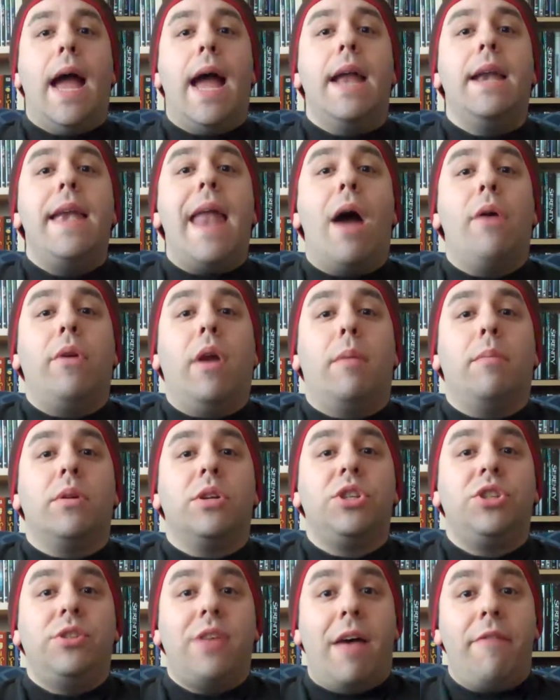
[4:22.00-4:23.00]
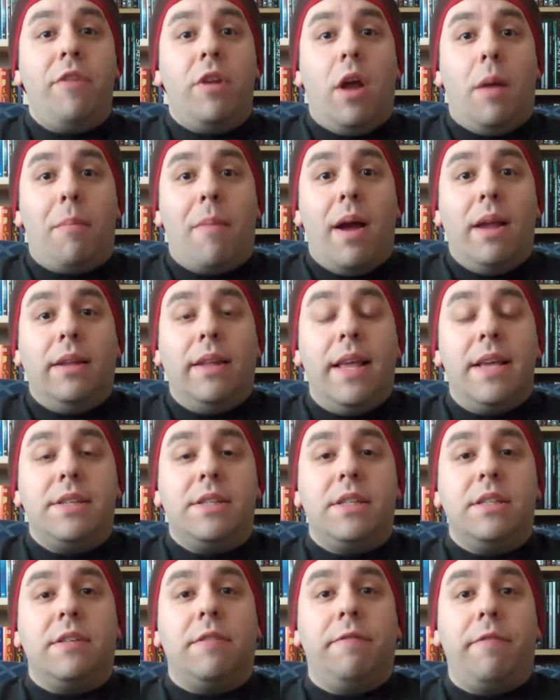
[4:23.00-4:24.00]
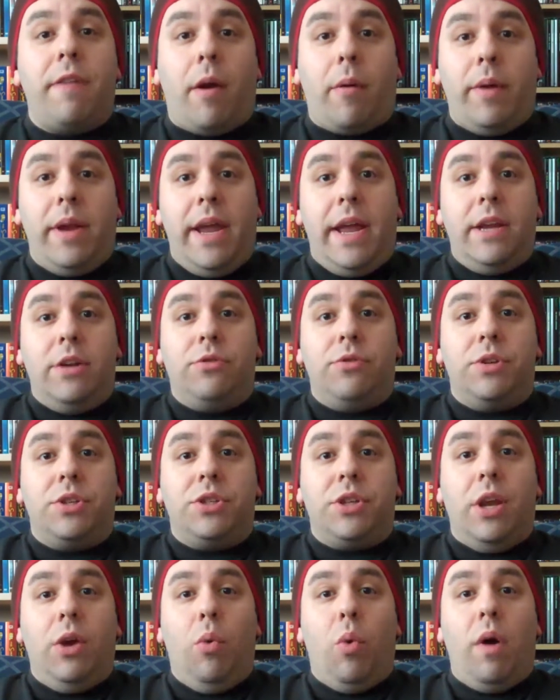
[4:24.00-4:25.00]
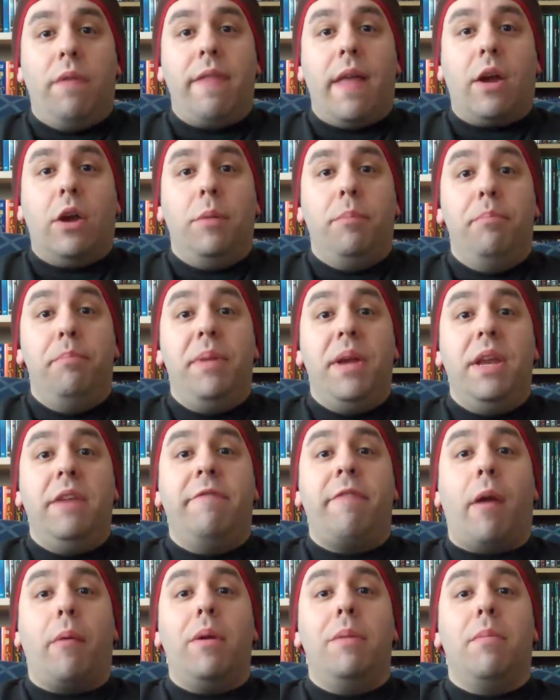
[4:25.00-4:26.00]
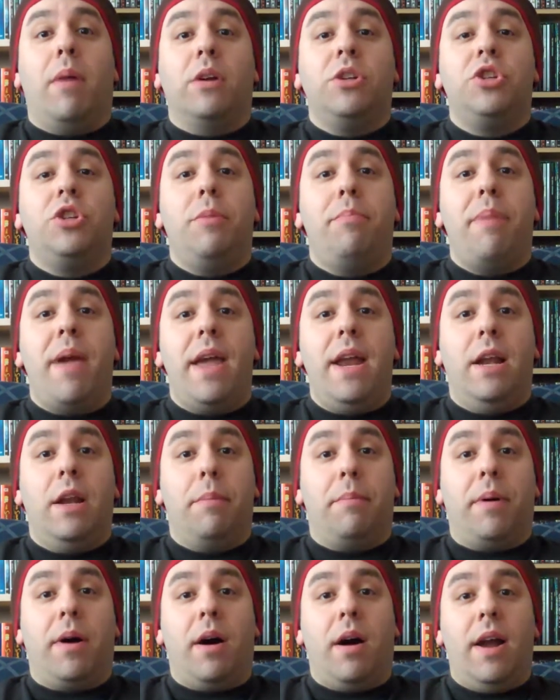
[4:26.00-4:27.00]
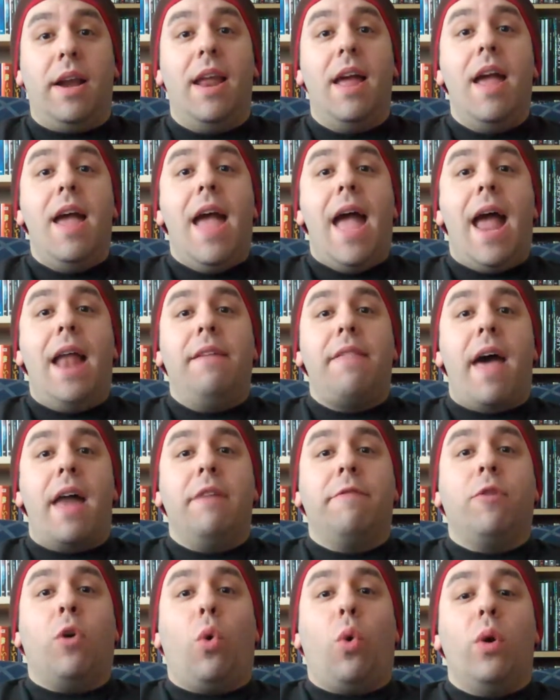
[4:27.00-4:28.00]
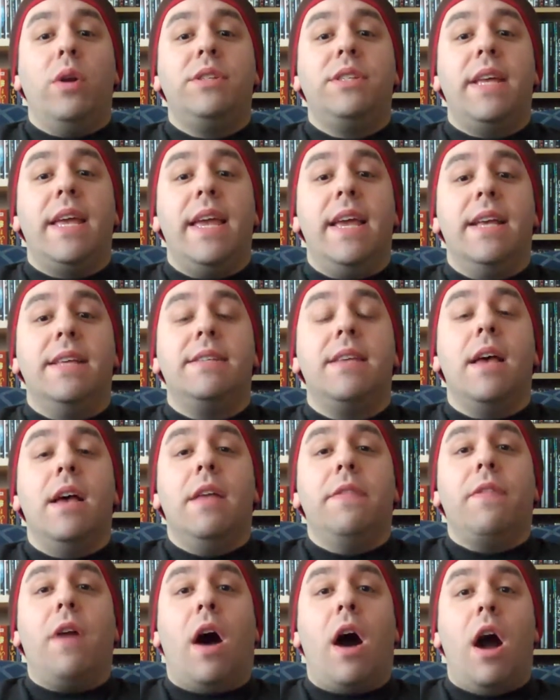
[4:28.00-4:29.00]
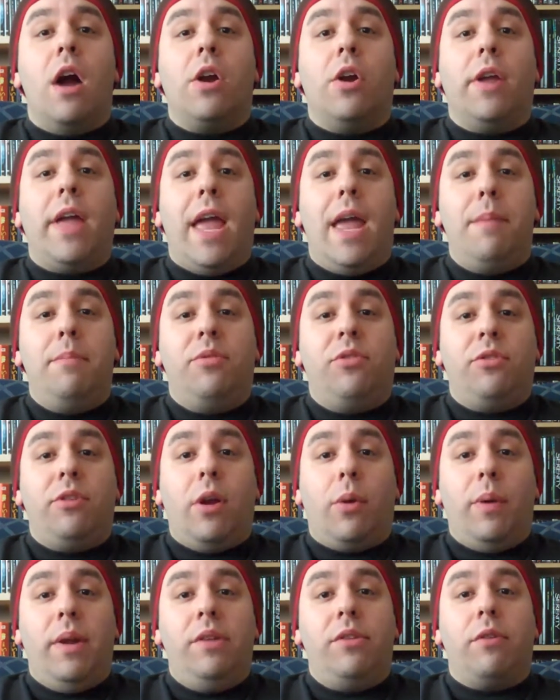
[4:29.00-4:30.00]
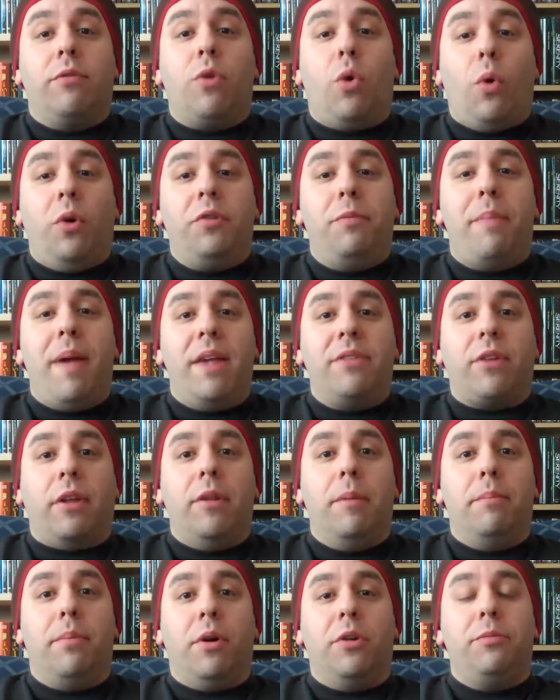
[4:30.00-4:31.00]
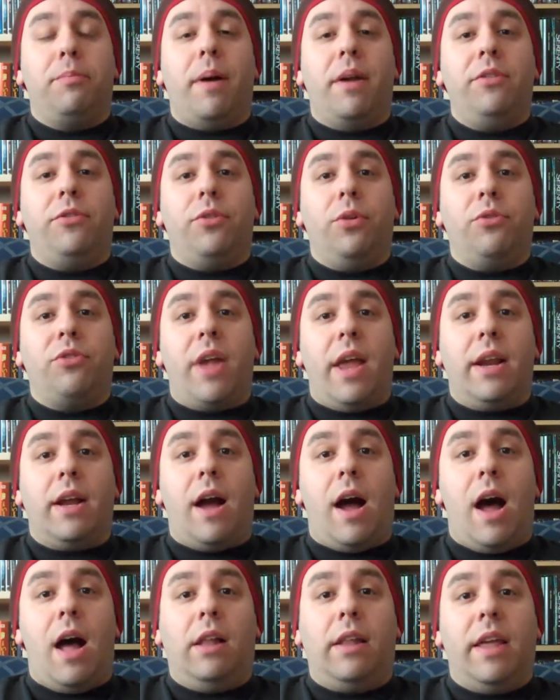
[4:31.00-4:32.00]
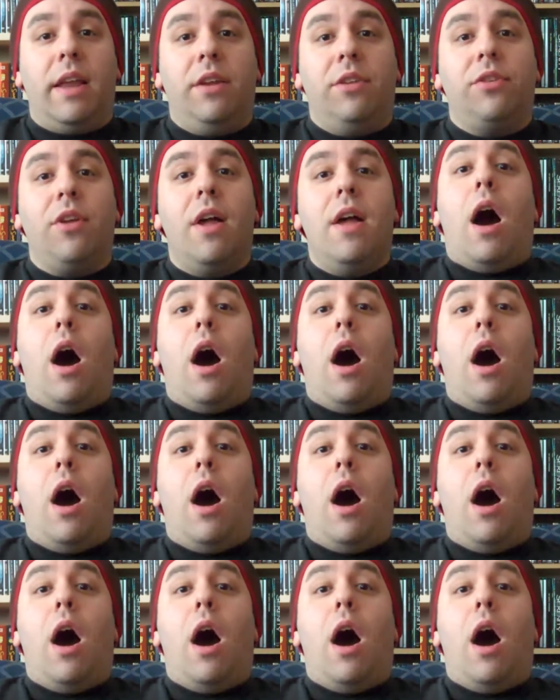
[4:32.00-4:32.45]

Now, number 7 on my list is a very interesting one that could be very much debated upon, and that, of course, is the Hunger Games series, of course, based on the books by Suzanne Collins.